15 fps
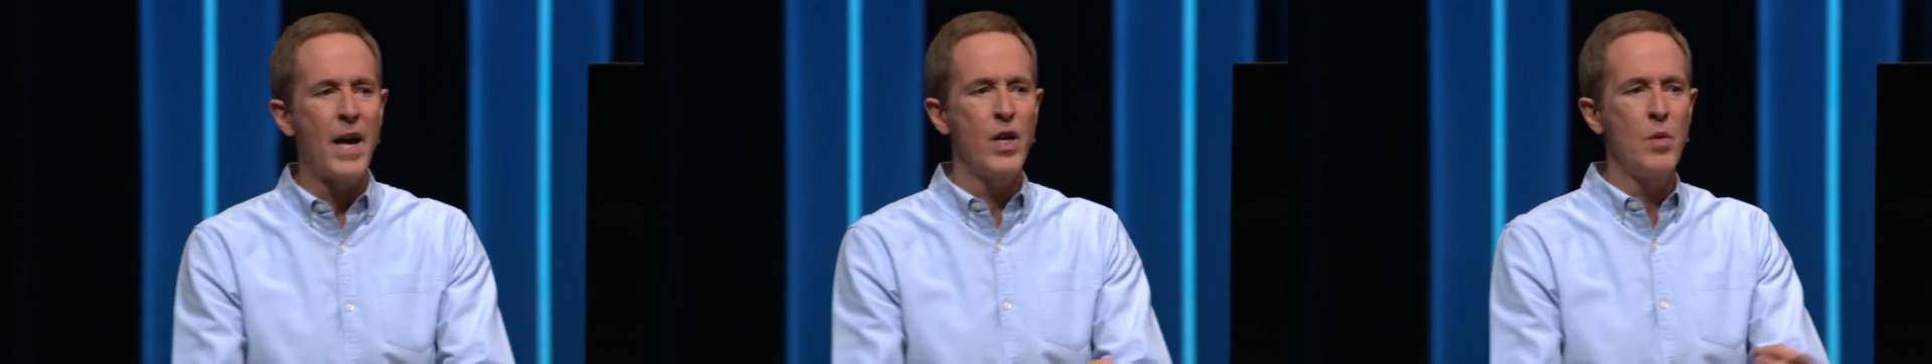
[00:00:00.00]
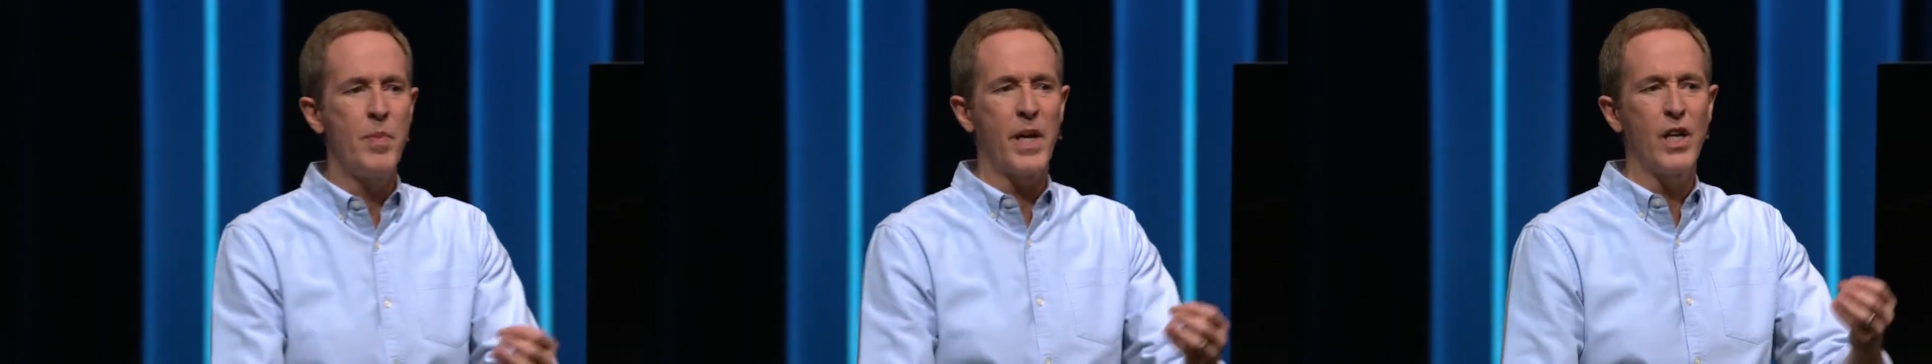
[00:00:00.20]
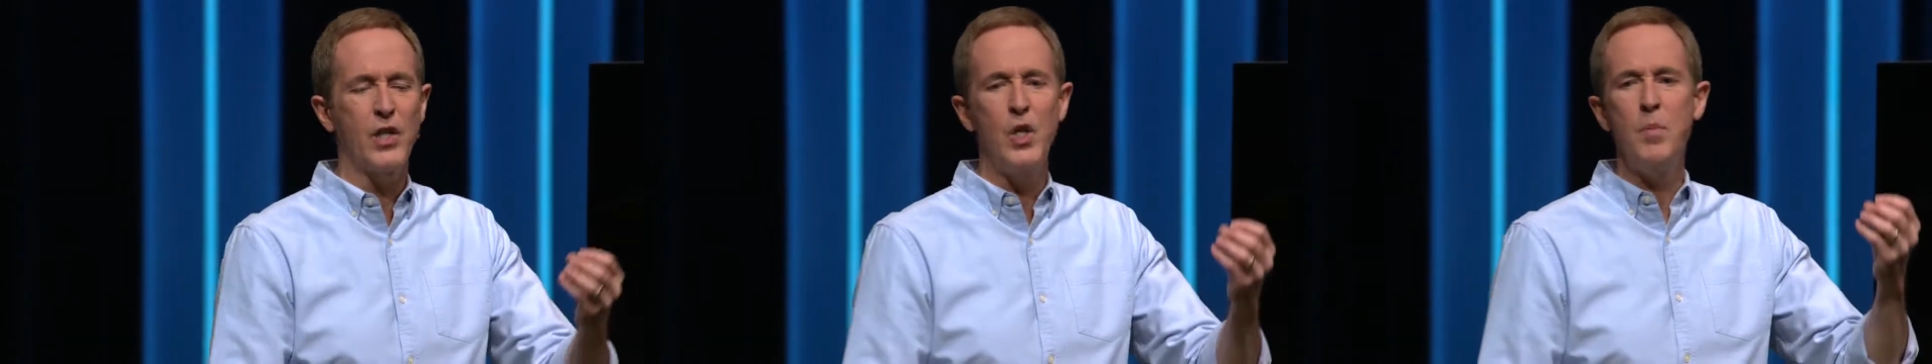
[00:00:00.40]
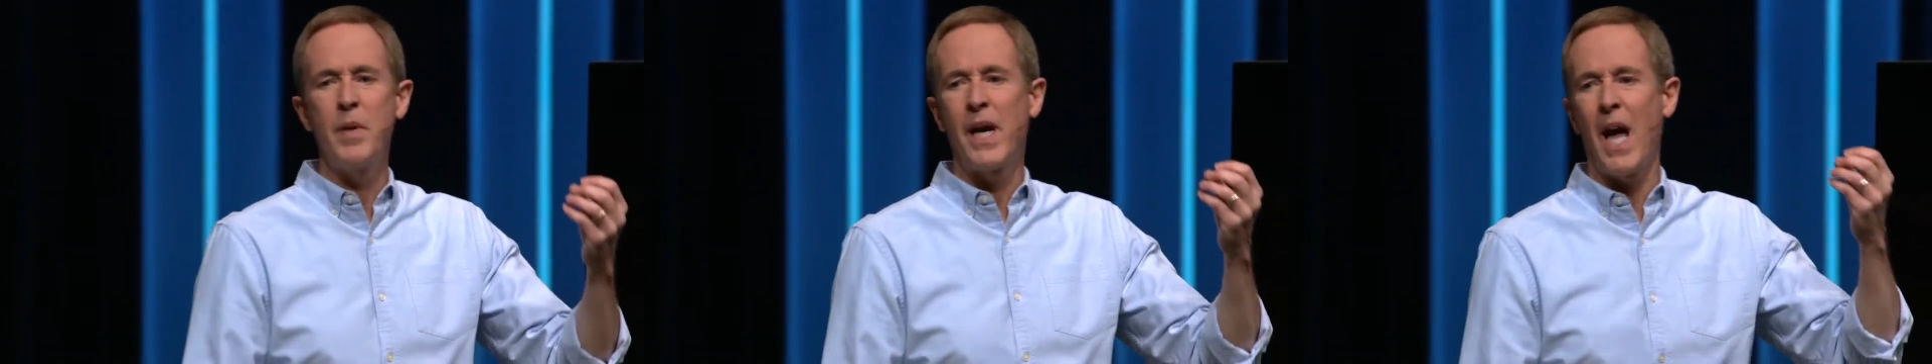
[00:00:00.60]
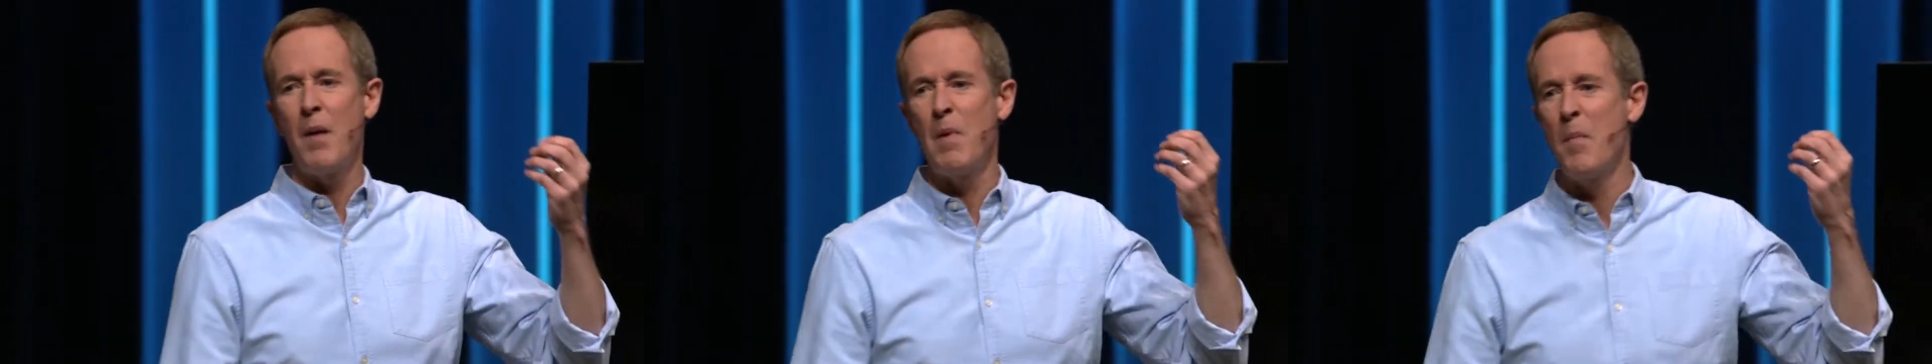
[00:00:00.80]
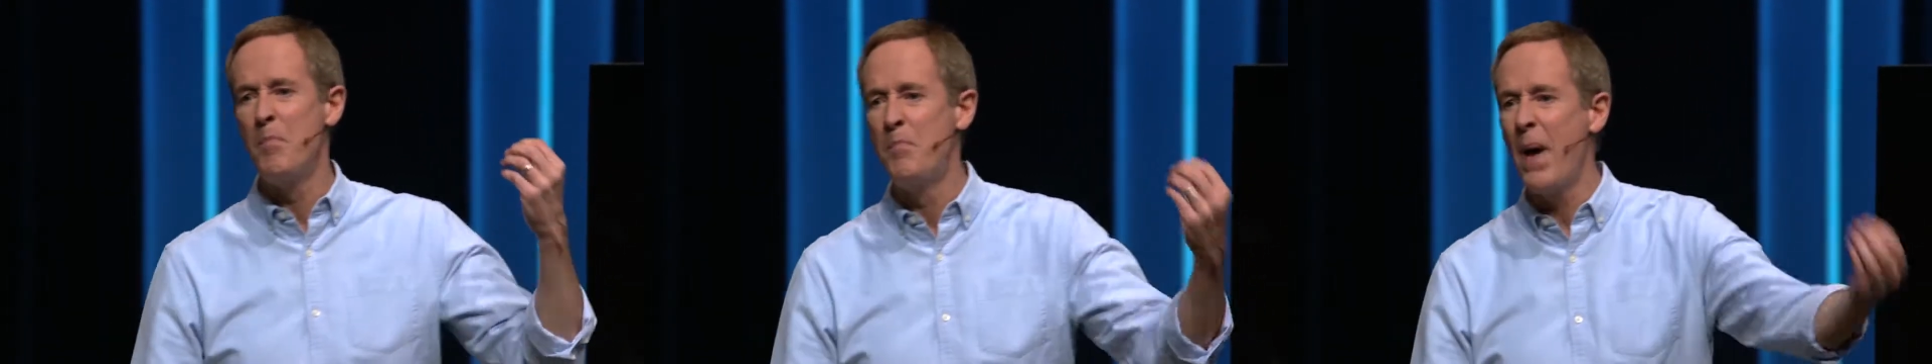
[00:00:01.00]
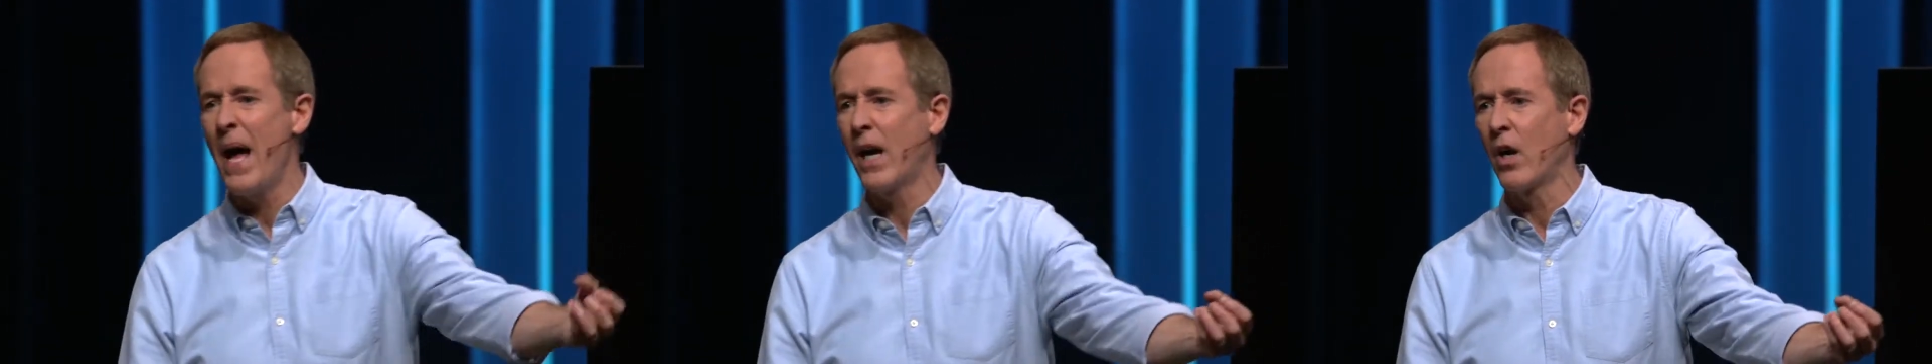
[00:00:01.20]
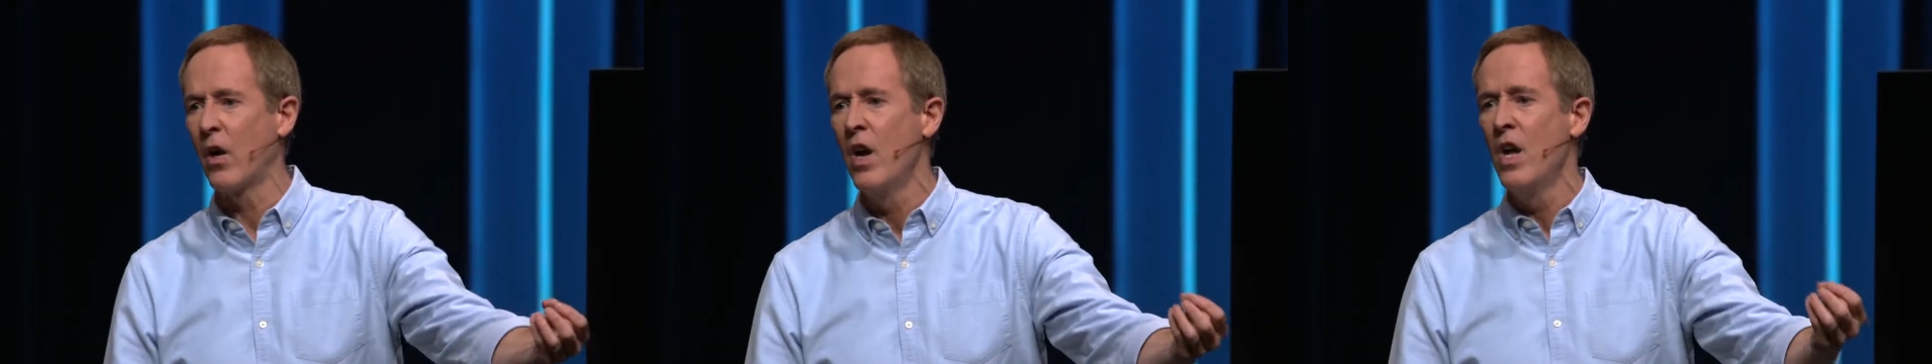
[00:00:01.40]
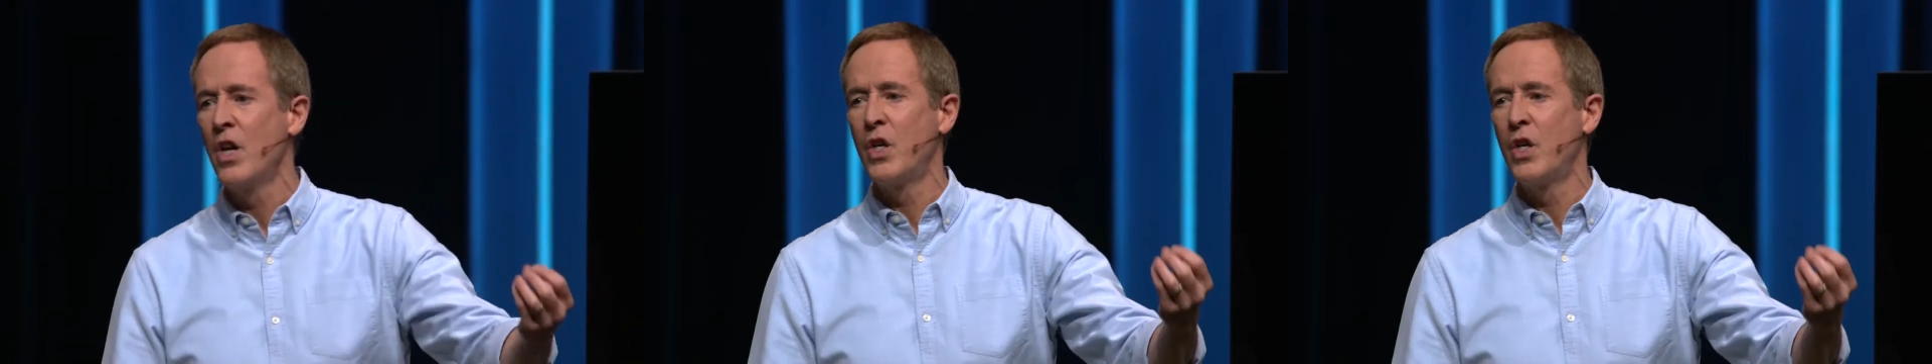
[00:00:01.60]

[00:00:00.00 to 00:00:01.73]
you because you became a beggar.